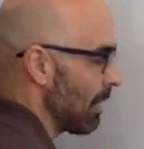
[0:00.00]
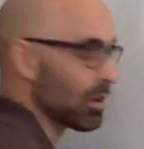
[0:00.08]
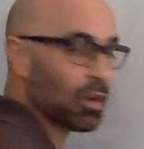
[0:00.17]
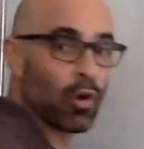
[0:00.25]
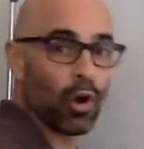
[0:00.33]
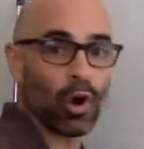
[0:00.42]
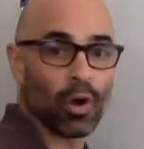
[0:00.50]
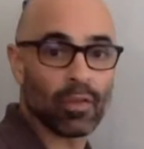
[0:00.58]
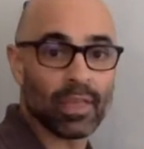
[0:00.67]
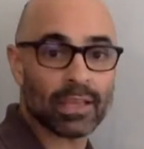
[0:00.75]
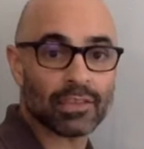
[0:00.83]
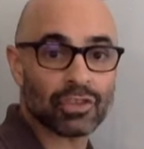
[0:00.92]
going to call
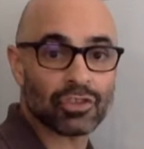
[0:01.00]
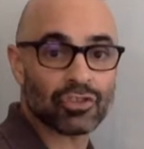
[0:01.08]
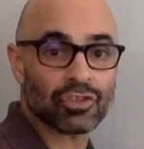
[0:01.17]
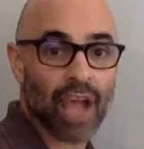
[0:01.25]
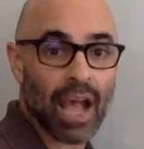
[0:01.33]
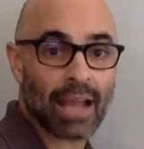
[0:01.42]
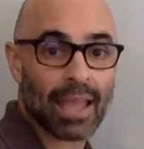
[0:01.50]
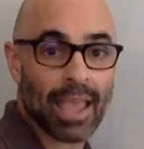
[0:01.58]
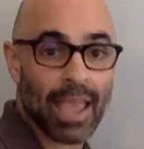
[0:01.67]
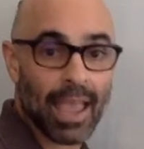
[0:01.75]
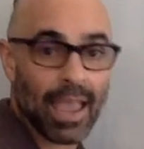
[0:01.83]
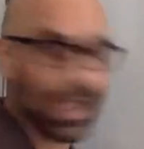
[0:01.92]
this shot
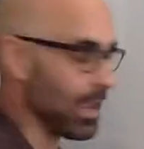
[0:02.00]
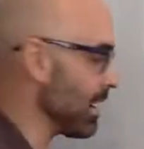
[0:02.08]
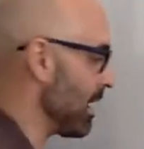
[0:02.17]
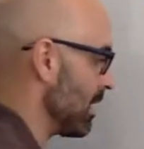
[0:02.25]
A,